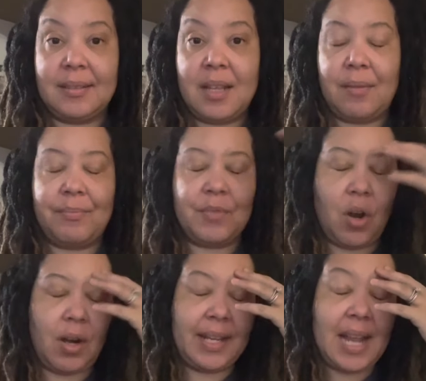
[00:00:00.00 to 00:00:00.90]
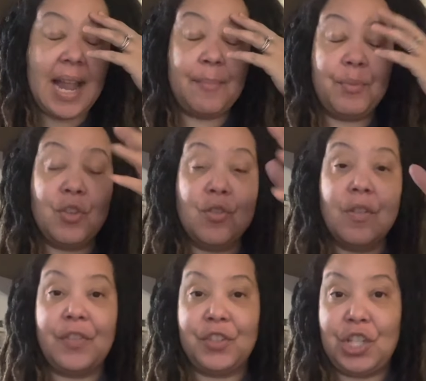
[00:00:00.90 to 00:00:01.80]
I had
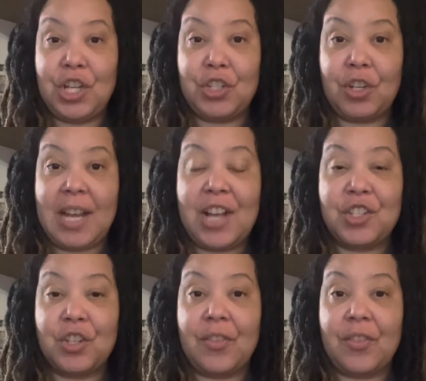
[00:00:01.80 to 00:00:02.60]
beautiful ginger last